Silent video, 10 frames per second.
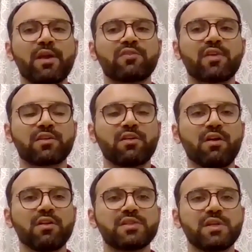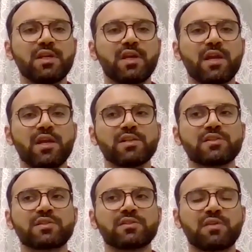and technology
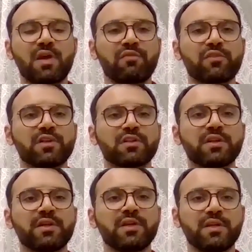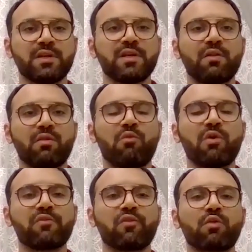is definitely the
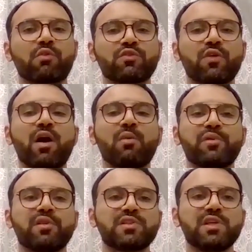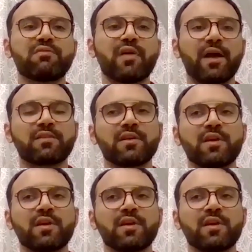way forward to help it achieve that.